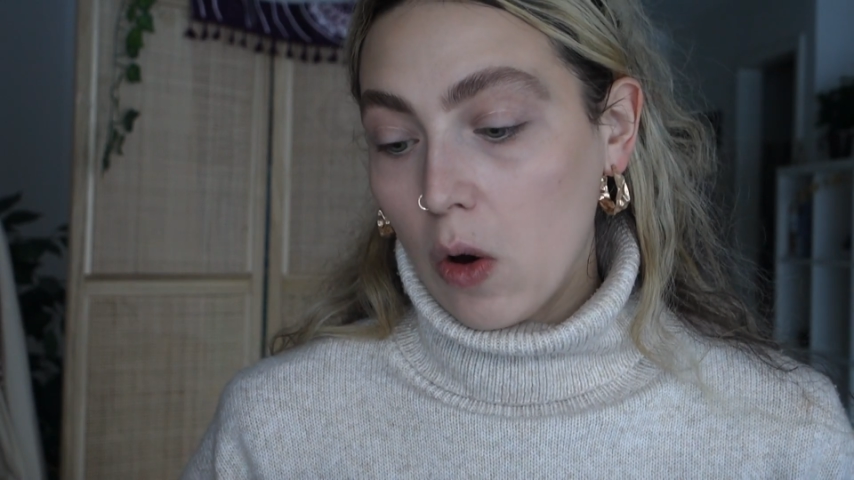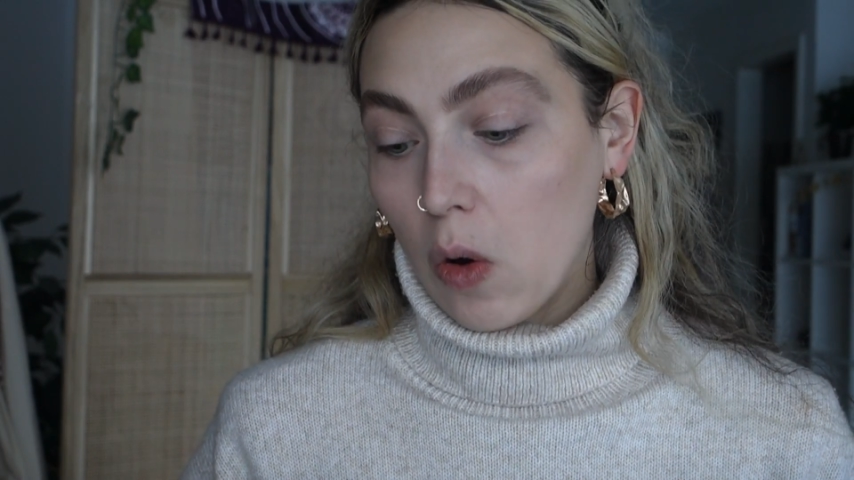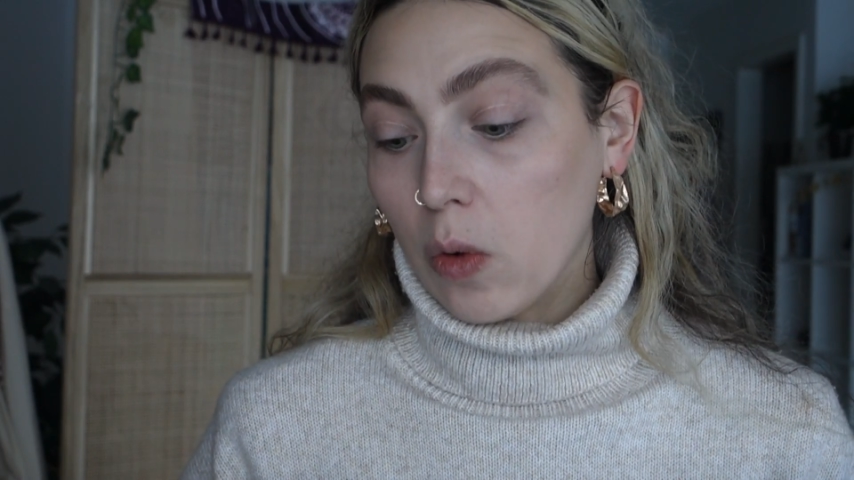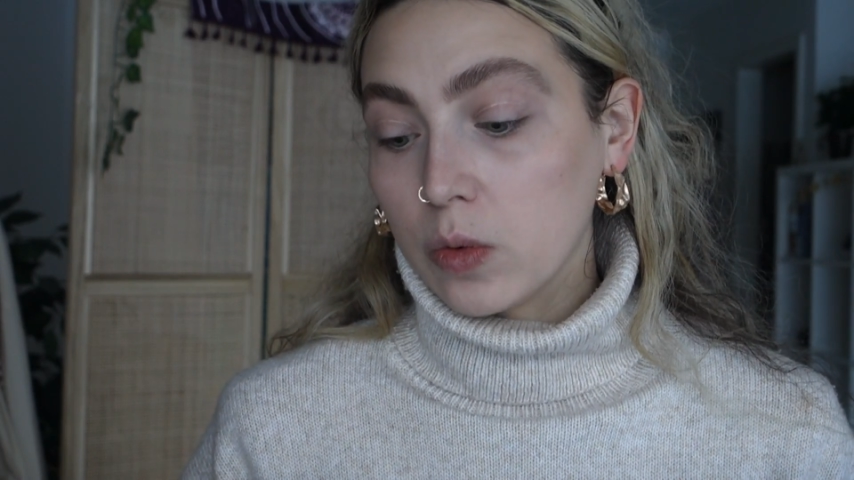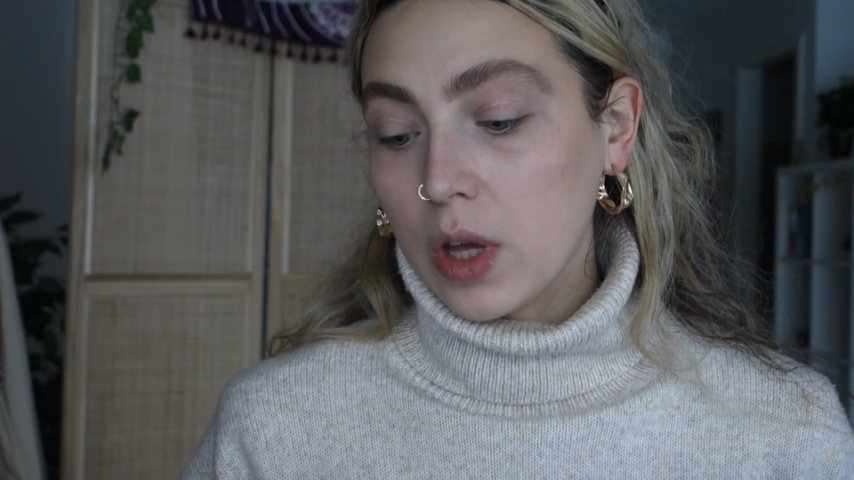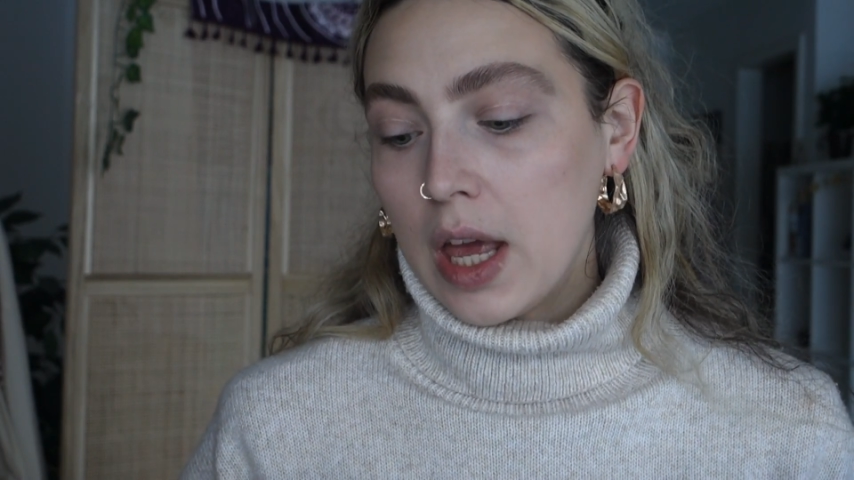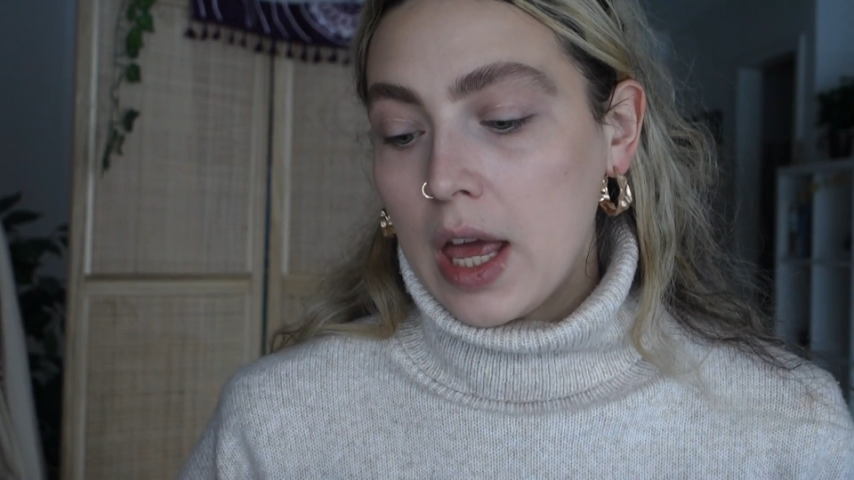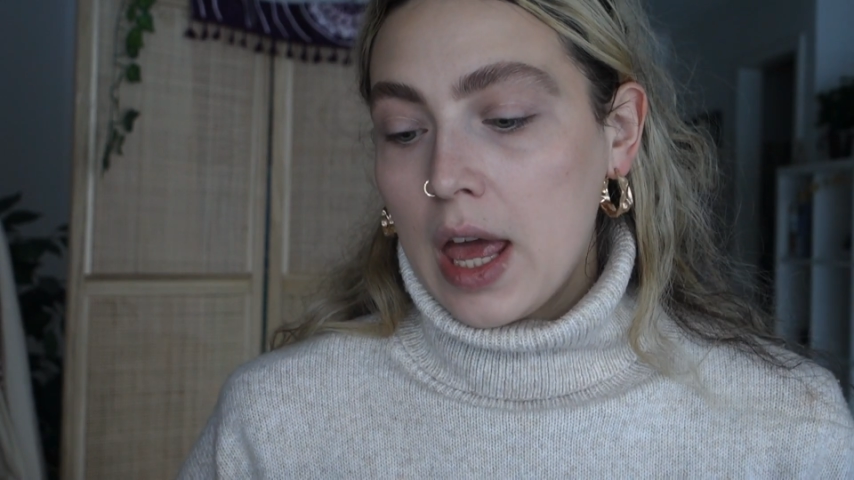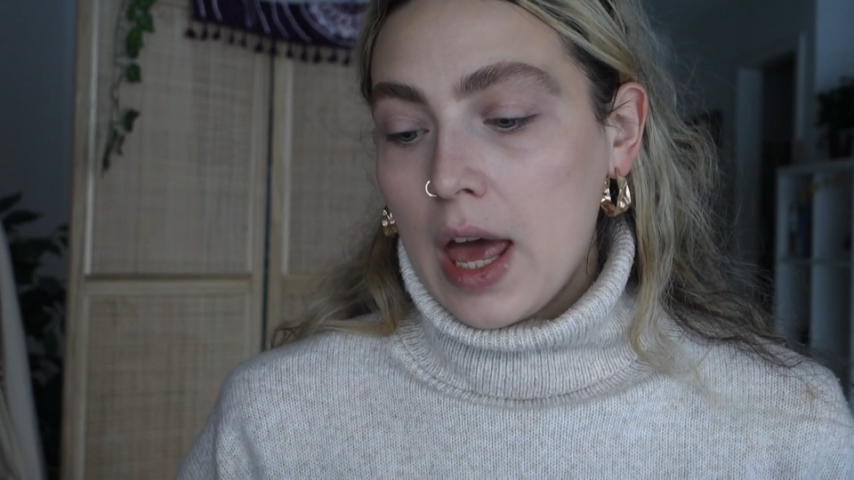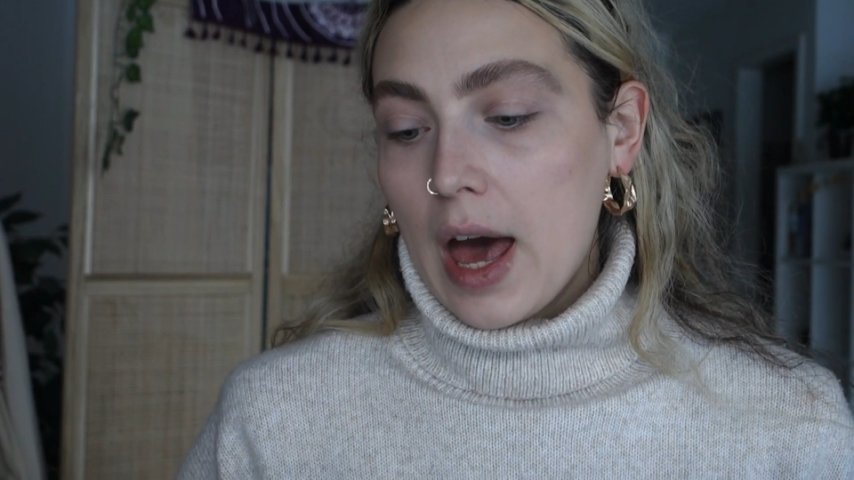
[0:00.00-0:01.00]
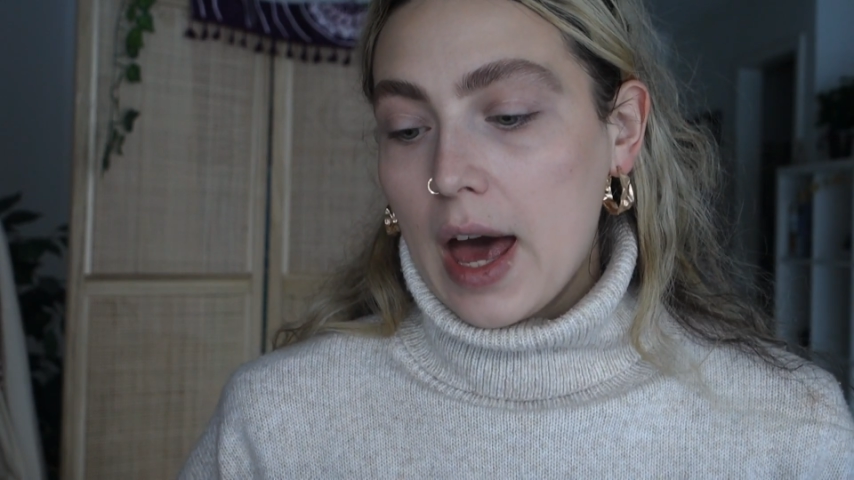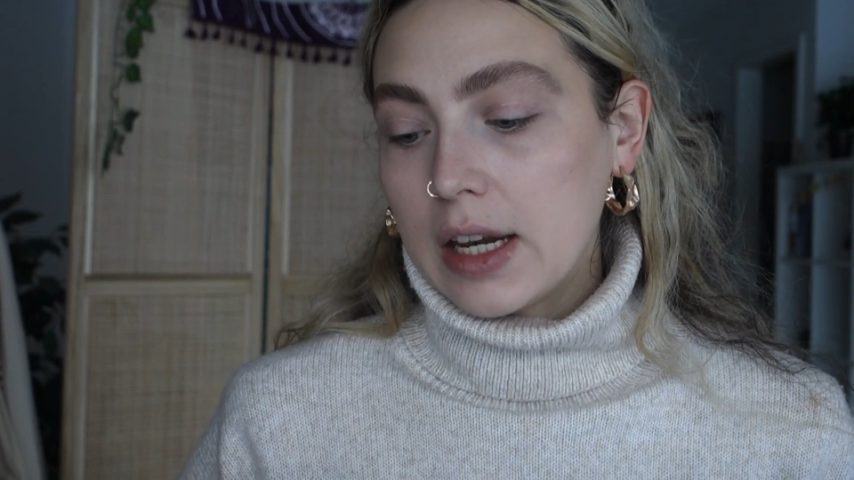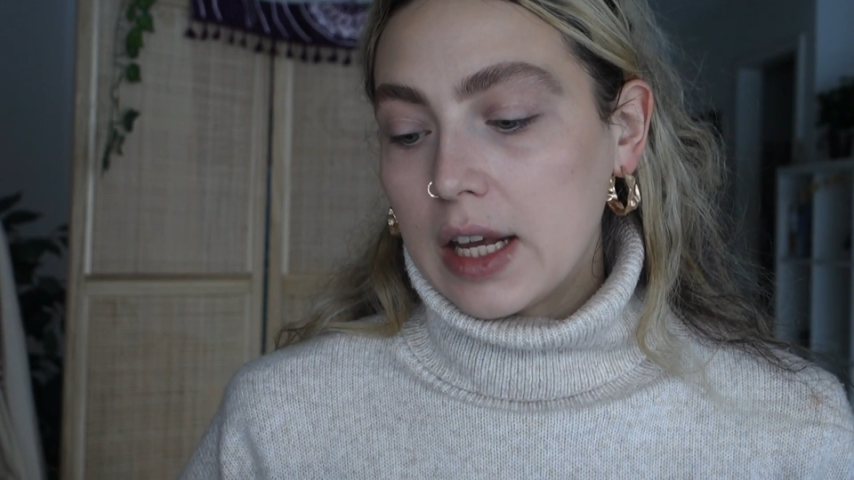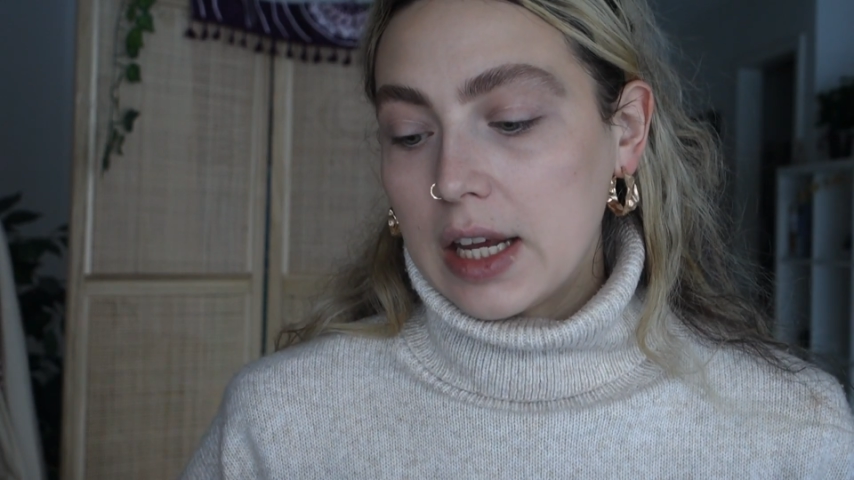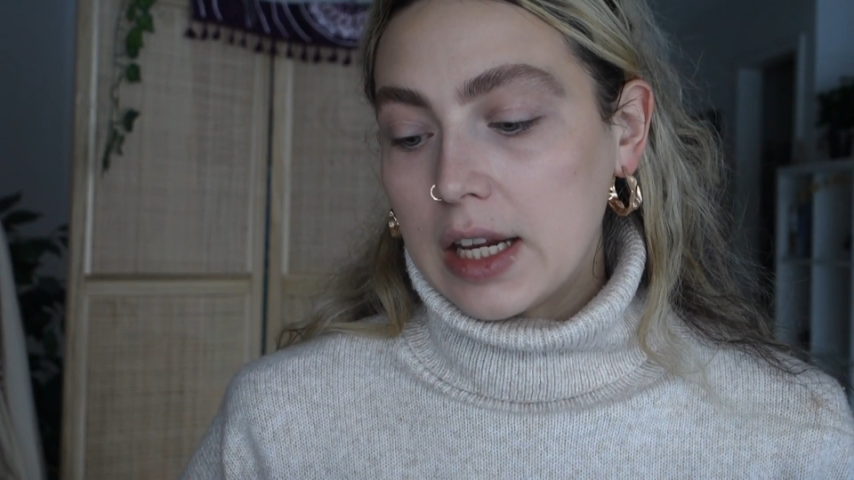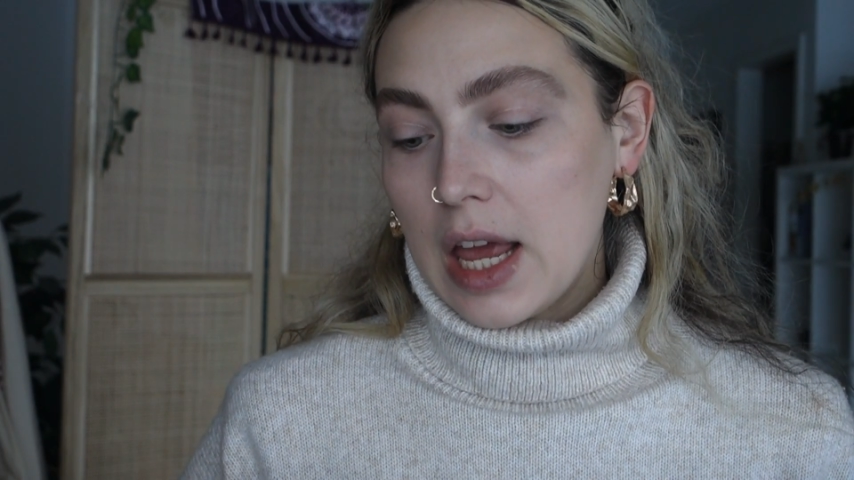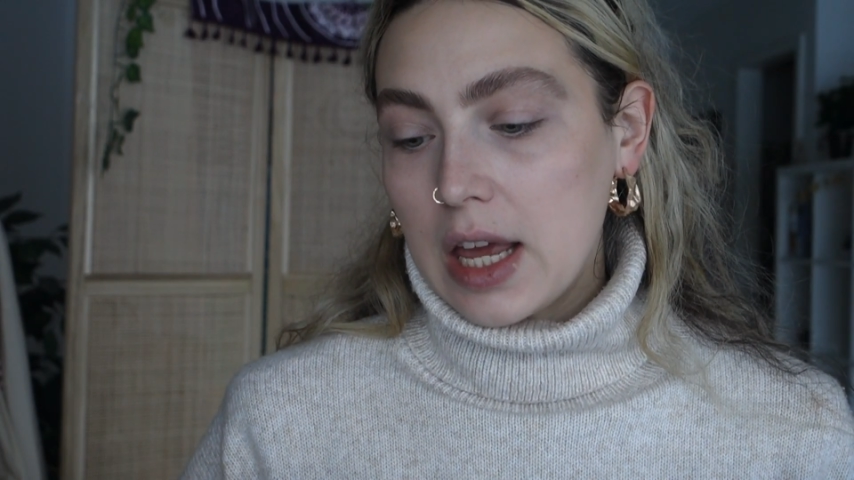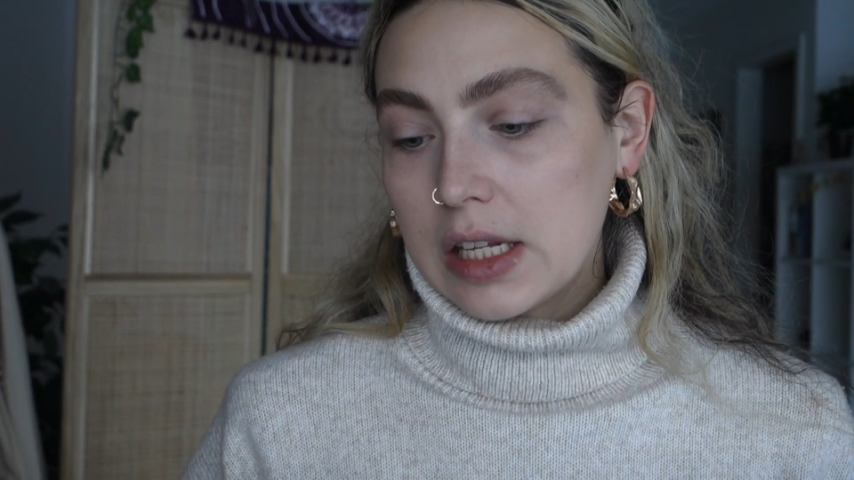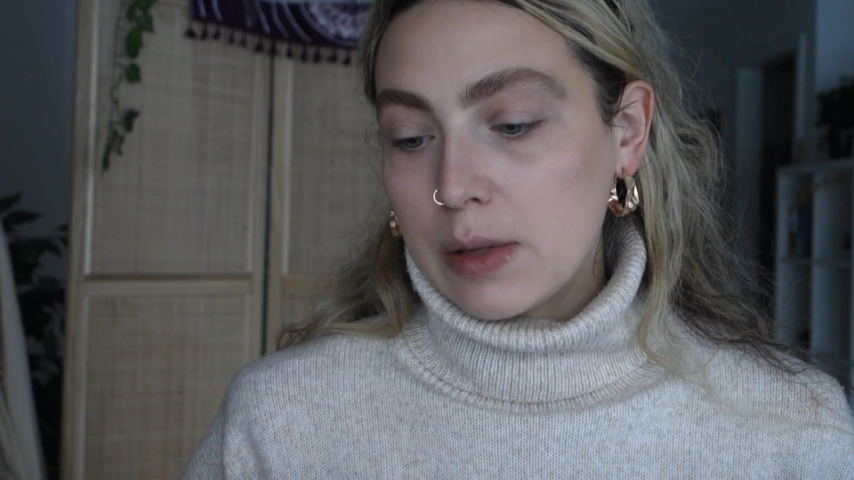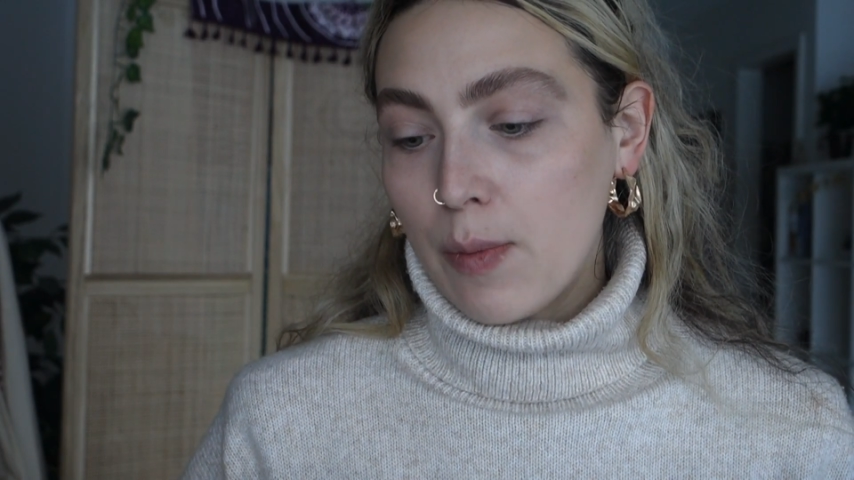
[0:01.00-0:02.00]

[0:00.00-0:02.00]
own, and it is